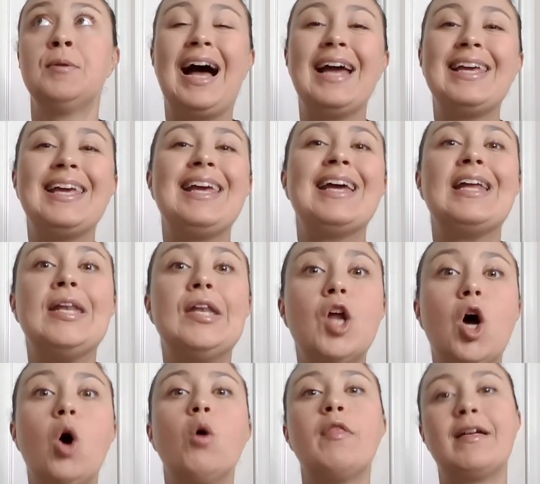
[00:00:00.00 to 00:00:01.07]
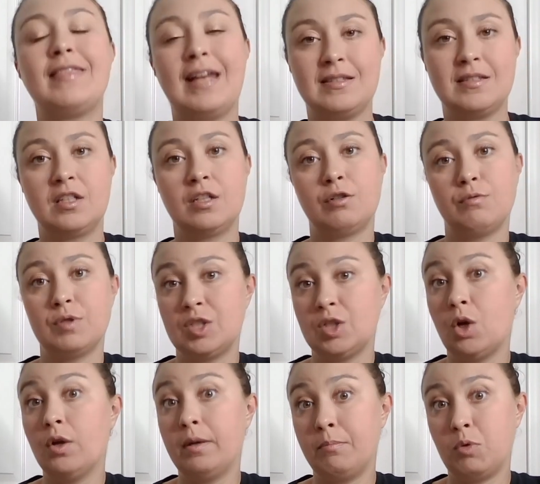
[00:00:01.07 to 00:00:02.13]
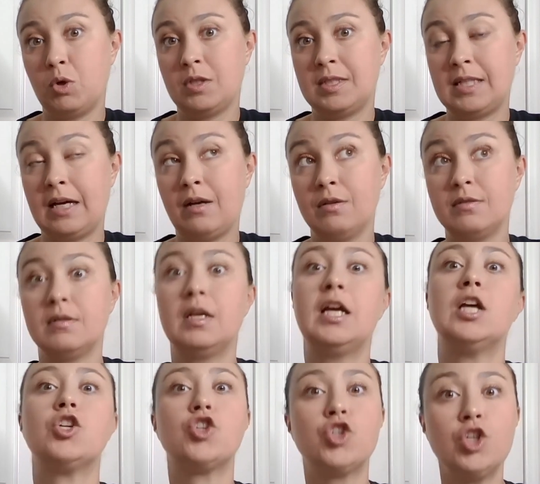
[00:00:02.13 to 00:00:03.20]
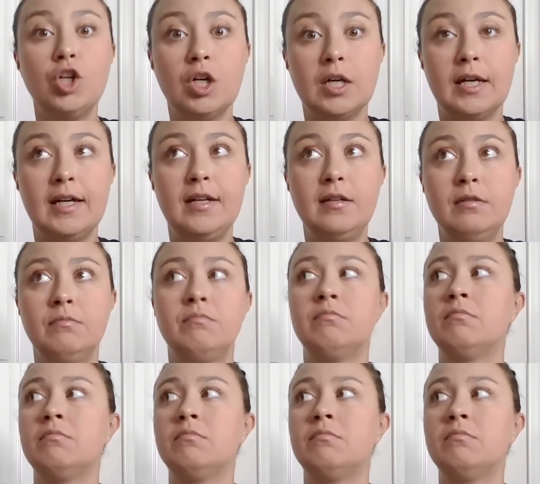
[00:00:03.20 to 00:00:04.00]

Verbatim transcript: I can't know that that's going to result in more sales. It should.